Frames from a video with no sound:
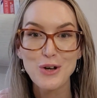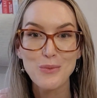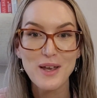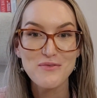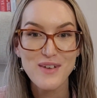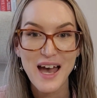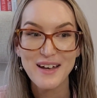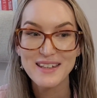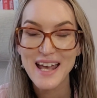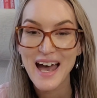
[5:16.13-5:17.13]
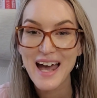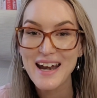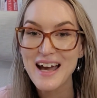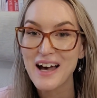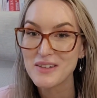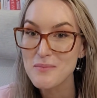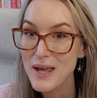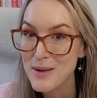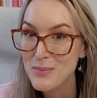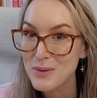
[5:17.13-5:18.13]
we found that other
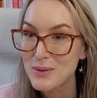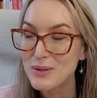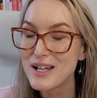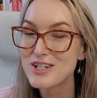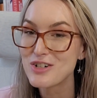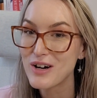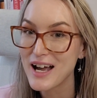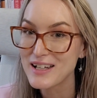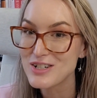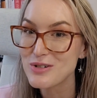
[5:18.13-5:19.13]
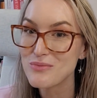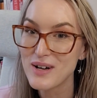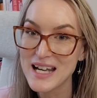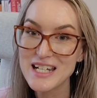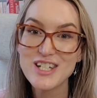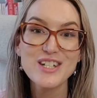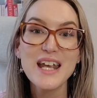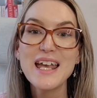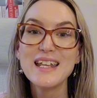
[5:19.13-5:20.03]
people trying to reach